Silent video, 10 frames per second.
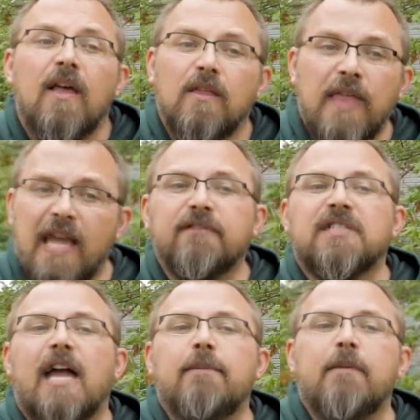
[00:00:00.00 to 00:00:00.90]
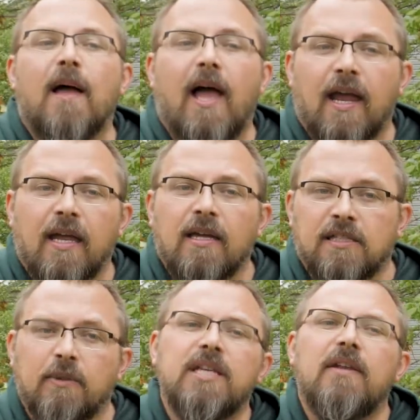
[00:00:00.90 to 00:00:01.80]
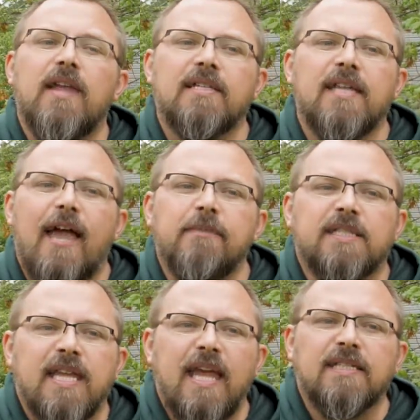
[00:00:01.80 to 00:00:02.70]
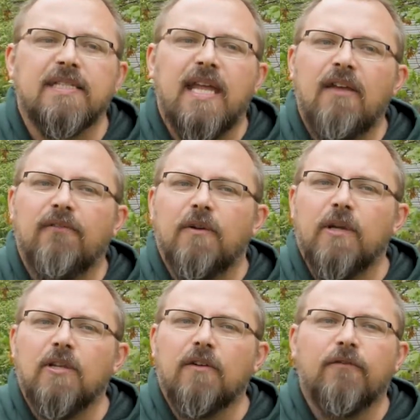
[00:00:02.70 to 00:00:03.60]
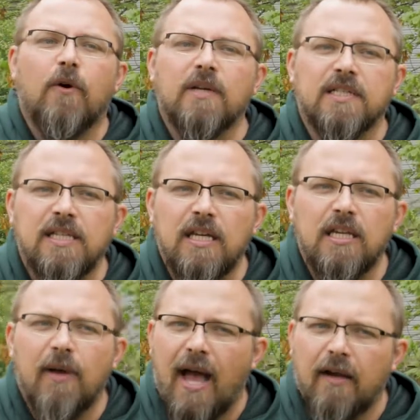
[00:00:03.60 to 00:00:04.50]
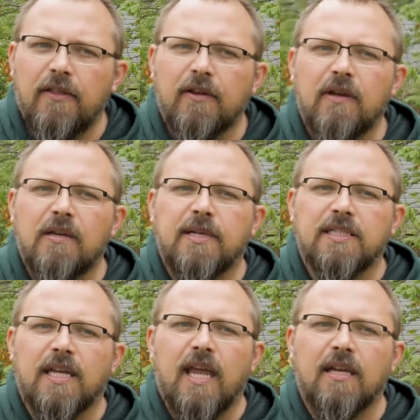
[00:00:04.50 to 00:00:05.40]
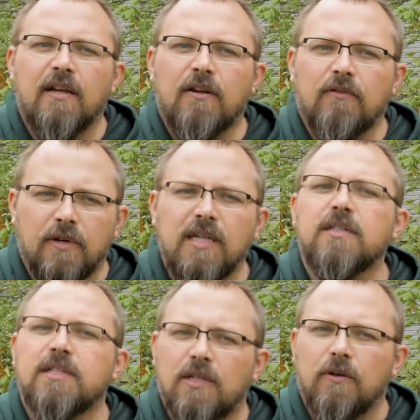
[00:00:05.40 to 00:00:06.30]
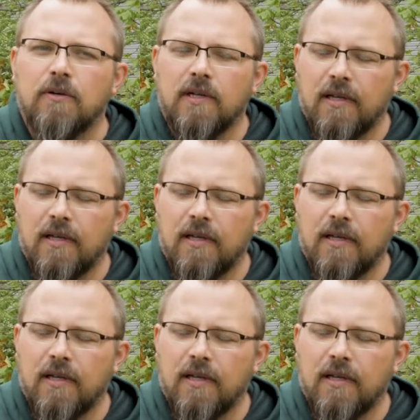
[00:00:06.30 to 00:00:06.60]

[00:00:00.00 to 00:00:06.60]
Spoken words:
Thanks for stopping by. So until next time, stay safe, and we look forward to seeing you out on the greenways again real soon.